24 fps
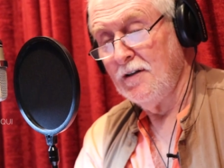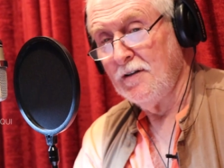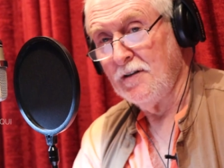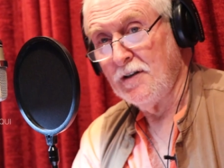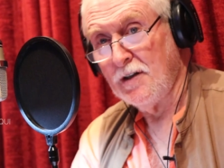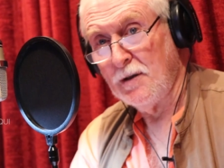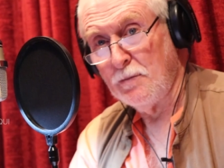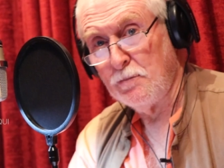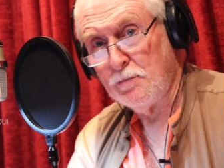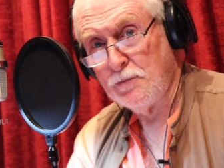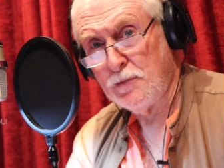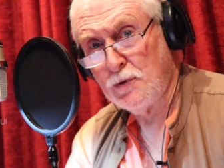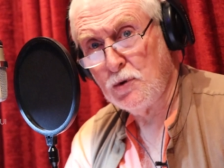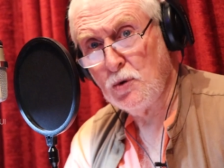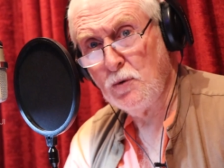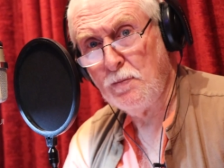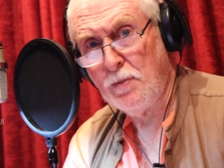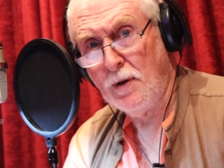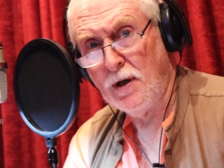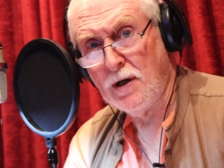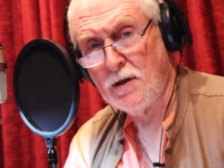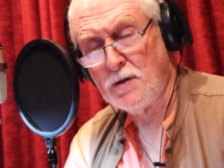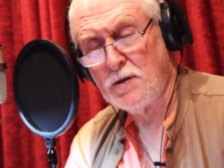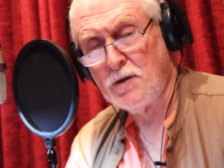There are two
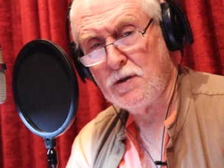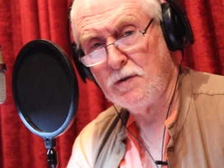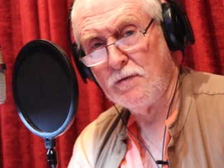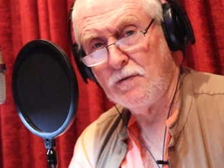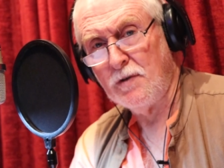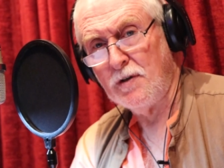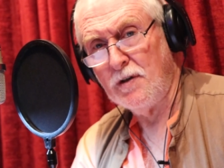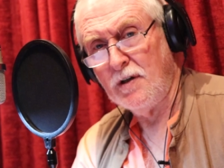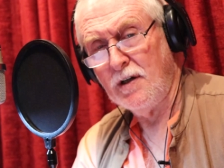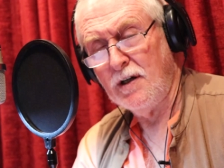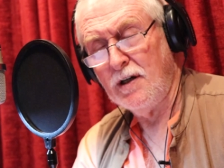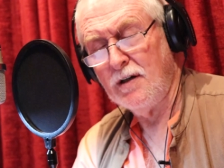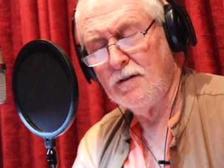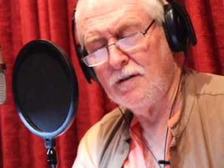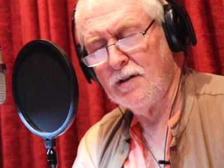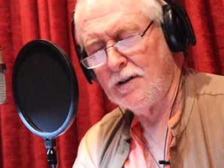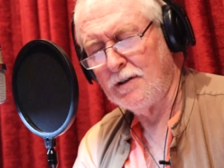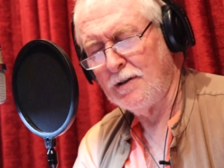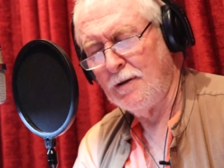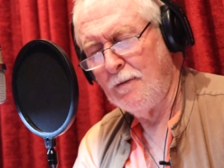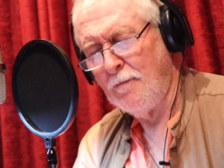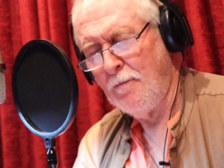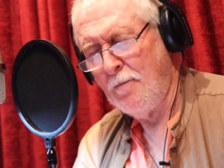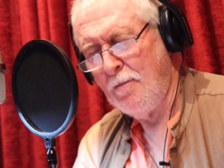parts of the day
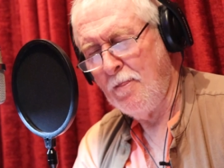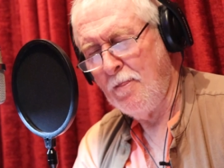that